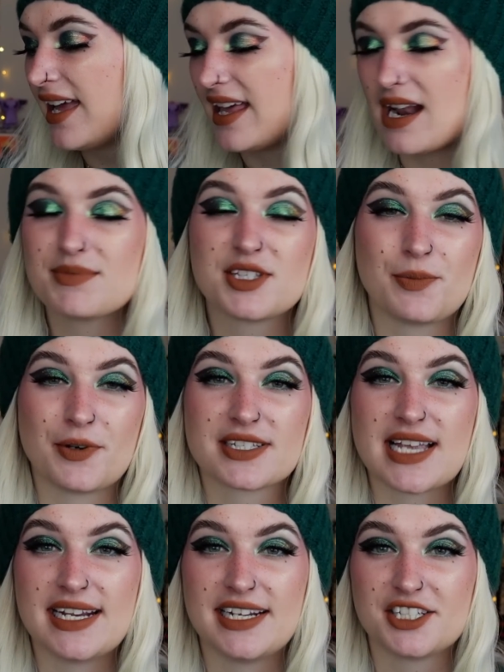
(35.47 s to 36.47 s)
And I'm super
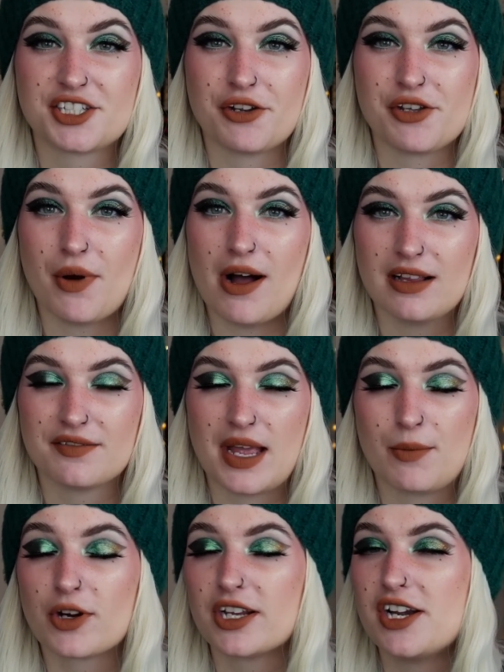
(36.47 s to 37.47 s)
excited to show you all of
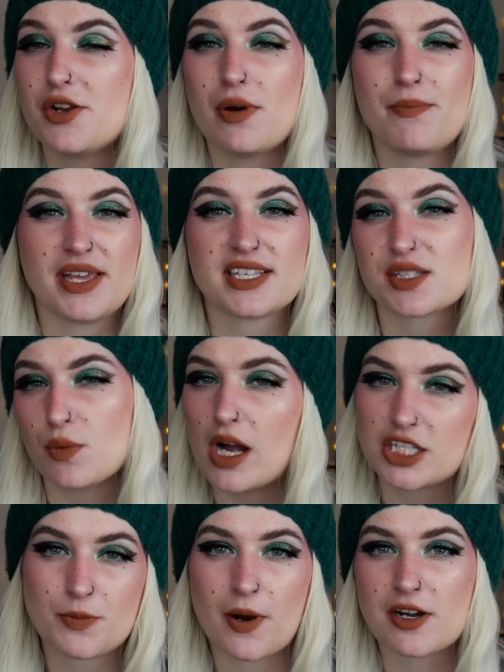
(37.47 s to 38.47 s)
them. We're going to do a big
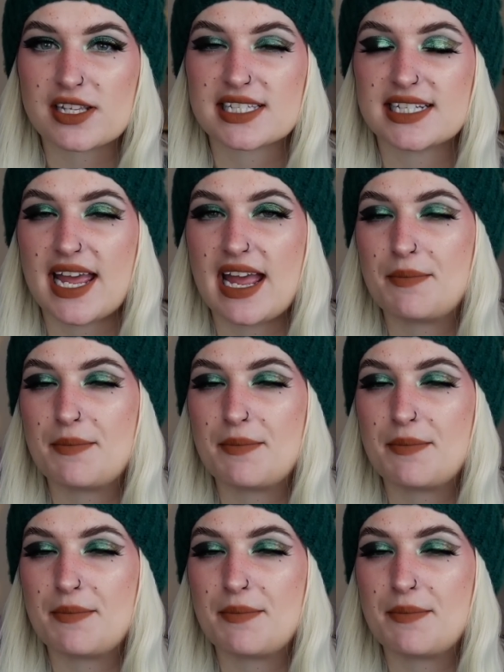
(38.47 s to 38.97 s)
swatch party today.